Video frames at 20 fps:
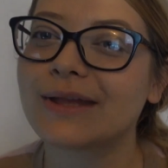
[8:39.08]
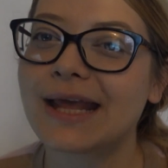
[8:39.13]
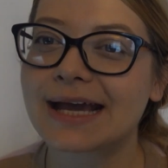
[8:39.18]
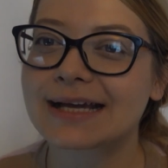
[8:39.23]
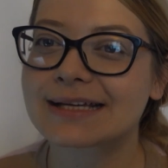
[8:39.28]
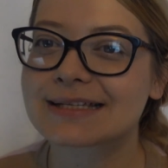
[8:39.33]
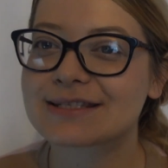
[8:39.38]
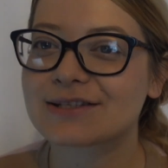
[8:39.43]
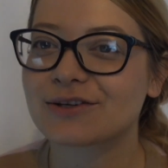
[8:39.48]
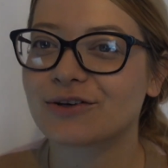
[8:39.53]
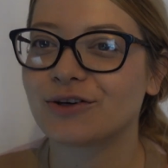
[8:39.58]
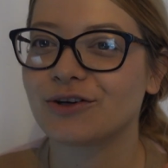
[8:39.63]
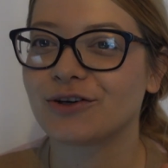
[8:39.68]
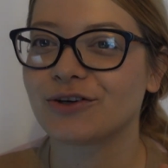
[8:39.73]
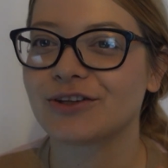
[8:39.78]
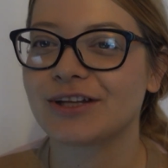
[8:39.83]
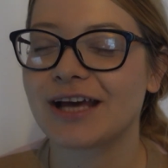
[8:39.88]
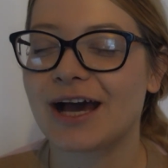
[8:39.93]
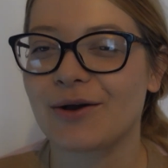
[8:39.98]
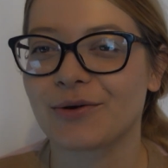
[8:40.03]
Next
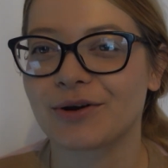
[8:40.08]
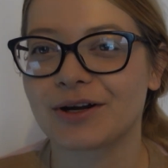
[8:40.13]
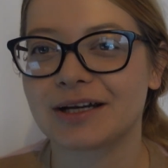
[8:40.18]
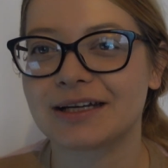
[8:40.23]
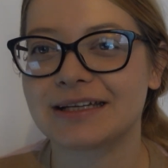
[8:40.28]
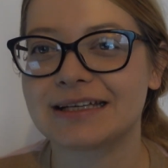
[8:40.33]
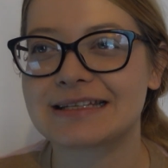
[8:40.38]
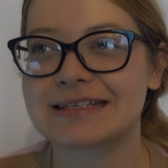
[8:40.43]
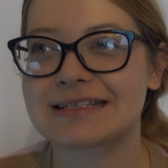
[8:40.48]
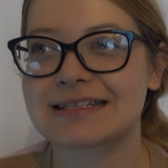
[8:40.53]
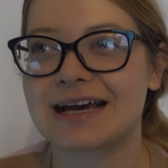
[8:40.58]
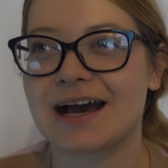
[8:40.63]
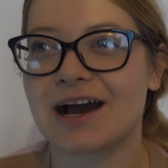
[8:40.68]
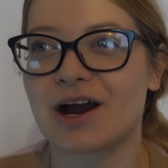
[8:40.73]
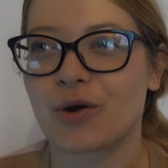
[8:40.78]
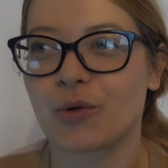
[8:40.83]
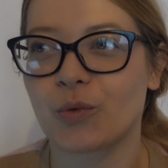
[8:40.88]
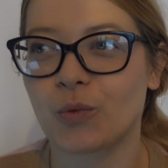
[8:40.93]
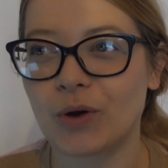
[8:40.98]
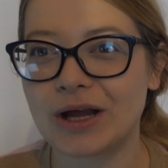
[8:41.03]
on our list
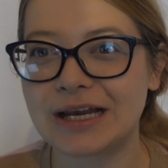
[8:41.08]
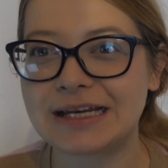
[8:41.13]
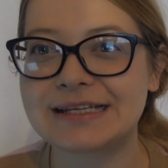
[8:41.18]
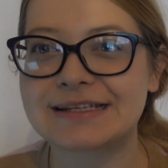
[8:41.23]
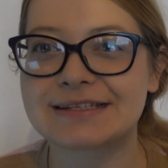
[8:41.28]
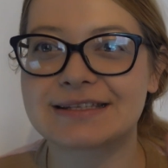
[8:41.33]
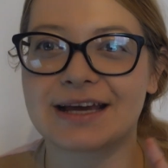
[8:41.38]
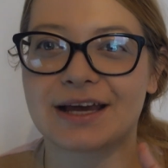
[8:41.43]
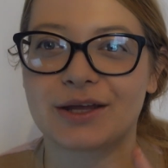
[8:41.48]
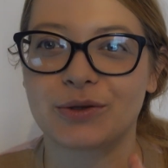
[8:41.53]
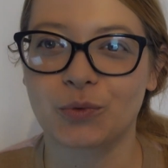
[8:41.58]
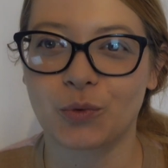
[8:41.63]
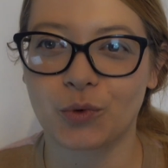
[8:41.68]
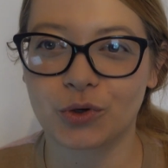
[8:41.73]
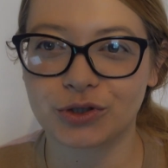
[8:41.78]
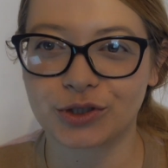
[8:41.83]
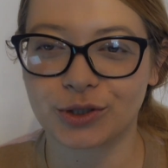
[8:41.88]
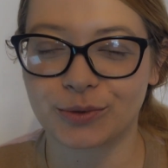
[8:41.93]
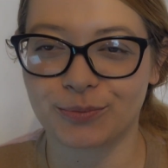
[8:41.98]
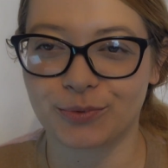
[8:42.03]
are wellies and
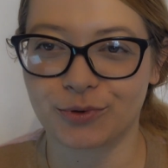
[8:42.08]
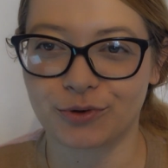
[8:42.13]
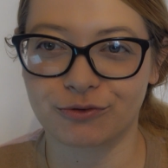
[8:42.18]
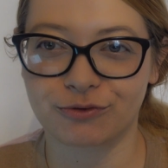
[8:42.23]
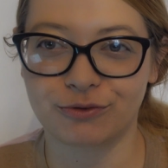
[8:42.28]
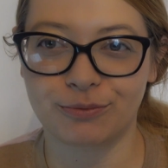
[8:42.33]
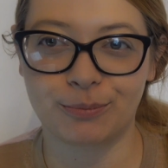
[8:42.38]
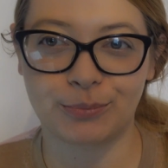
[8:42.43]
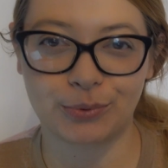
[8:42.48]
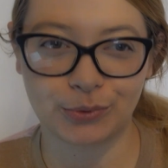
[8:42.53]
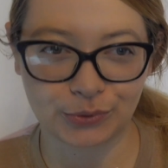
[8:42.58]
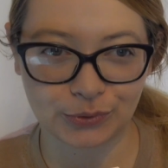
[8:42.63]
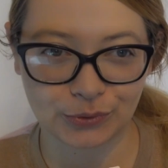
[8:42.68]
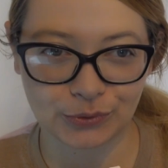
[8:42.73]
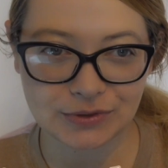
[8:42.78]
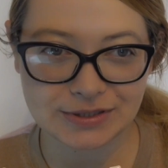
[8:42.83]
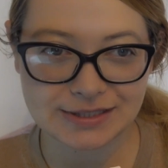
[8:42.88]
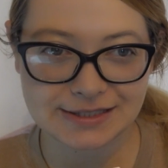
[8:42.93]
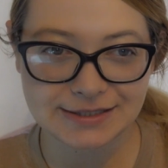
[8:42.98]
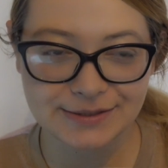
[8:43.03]
waterproof
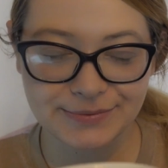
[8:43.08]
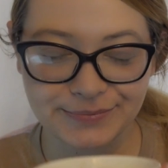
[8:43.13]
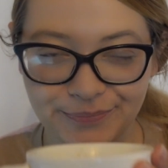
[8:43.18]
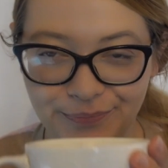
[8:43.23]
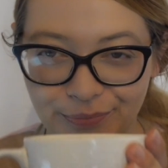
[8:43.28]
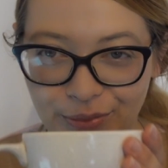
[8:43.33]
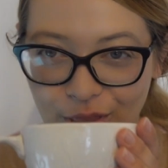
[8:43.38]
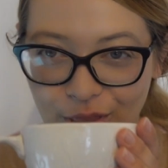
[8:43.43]
boots.